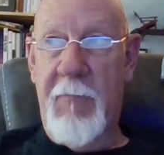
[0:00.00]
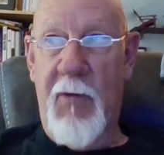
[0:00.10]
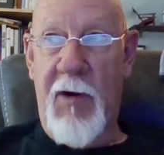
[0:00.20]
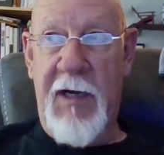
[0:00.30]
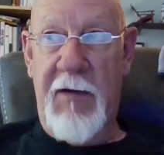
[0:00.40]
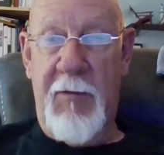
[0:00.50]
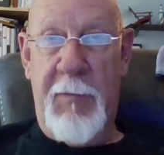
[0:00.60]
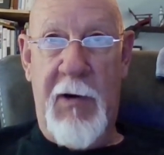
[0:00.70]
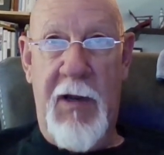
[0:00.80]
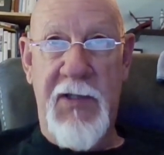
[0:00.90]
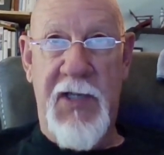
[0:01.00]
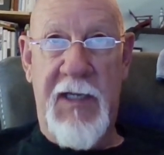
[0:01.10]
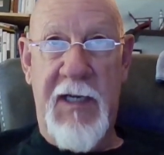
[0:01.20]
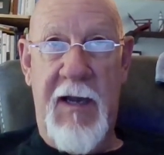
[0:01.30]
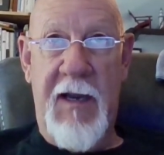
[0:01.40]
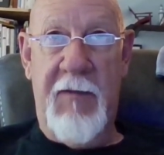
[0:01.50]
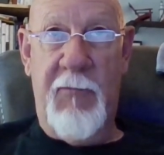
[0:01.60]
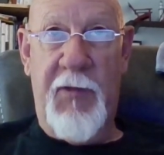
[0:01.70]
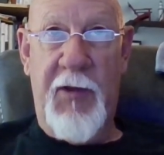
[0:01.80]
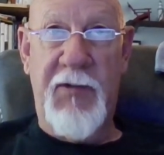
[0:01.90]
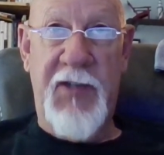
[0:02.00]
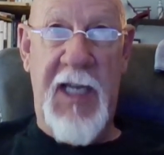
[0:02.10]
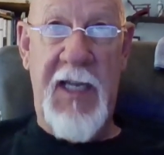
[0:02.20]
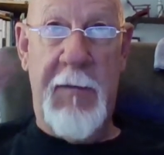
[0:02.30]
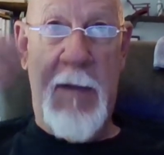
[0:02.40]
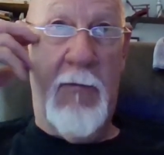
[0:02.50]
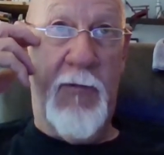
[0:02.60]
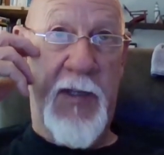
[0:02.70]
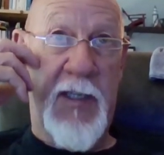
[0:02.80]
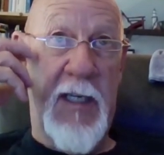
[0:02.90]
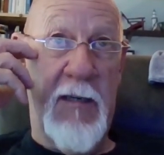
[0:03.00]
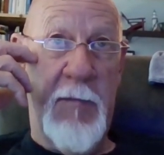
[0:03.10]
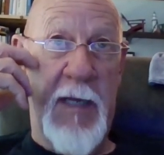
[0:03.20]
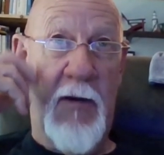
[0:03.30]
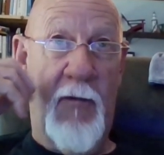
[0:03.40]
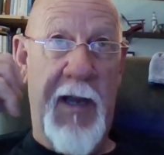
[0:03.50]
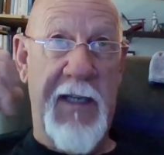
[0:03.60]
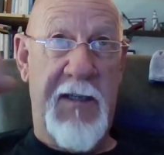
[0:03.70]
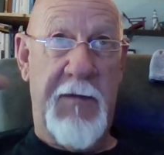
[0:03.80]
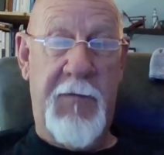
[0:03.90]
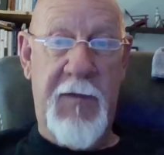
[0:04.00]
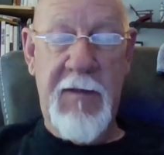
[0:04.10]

aggressive. The second trait he names is